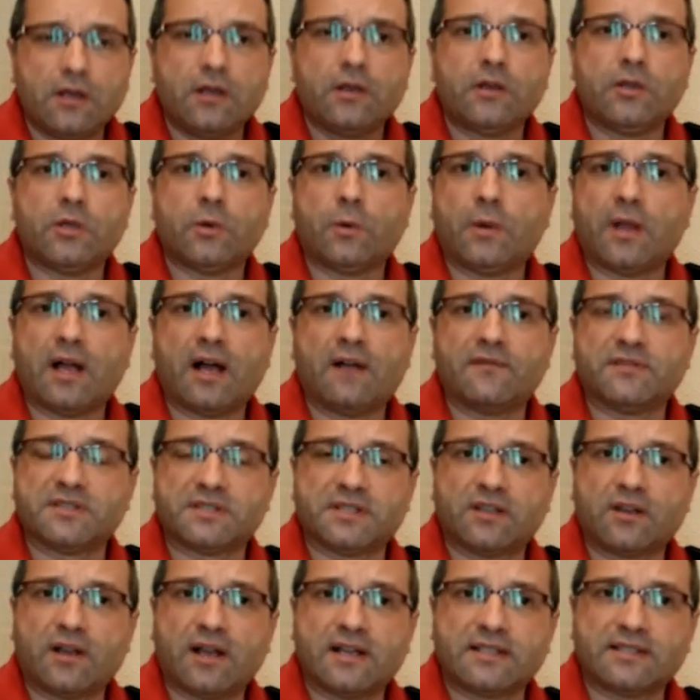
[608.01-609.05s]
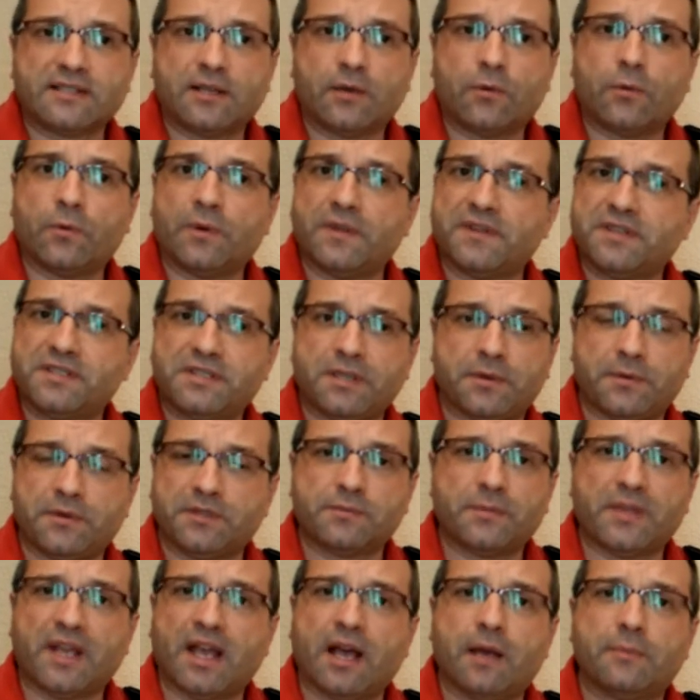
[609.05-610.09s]
You will have a Stratocaster with series
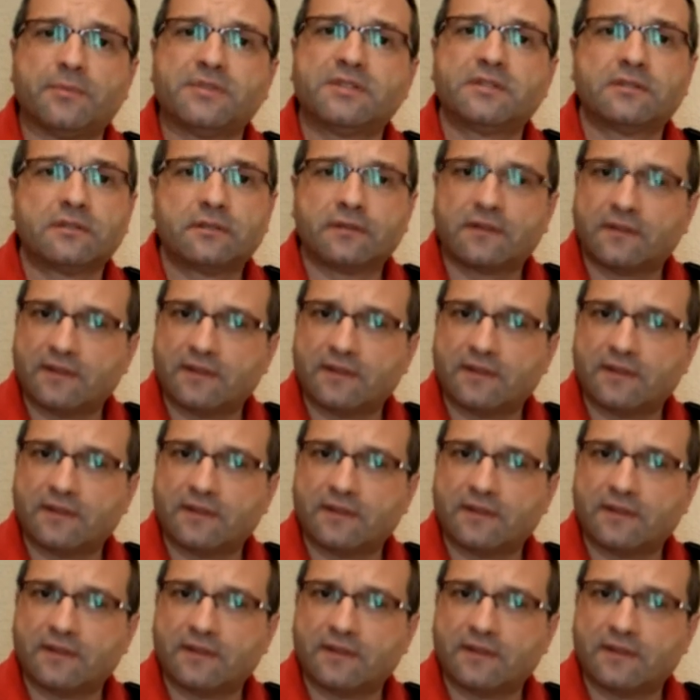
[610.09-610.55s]
pickups.